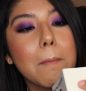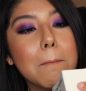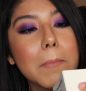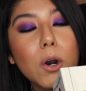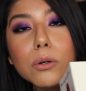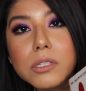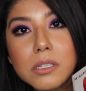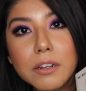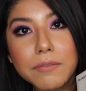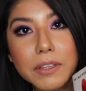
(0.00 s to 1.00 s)

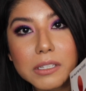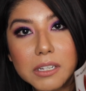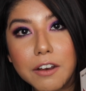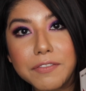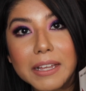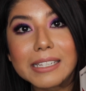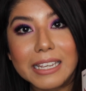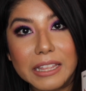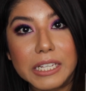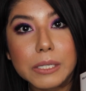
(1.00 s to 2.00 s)
most of the stuff that's
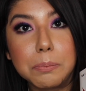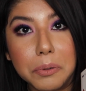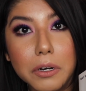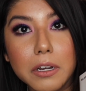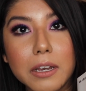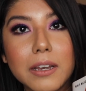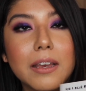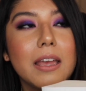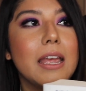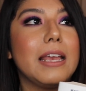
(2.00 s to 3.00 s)
in this book
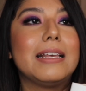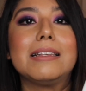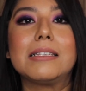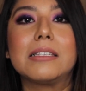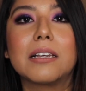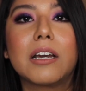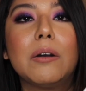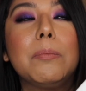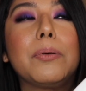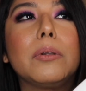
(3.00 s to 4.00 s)
is
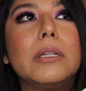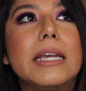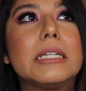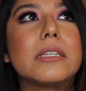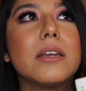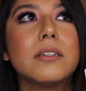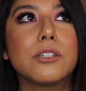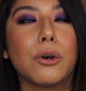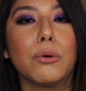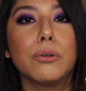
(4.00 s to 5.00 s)
complete
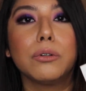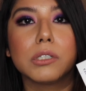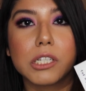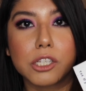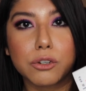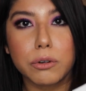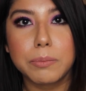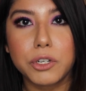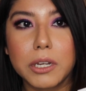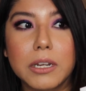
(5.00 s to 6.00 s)
and total
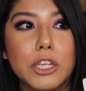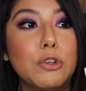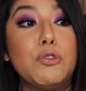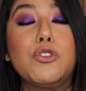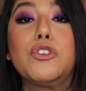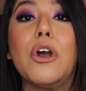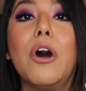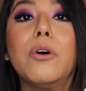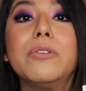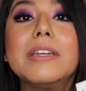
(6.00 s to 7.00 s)
description. You
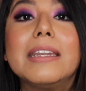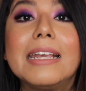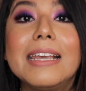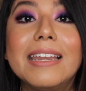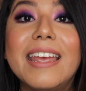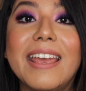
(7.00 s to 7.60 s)
don't need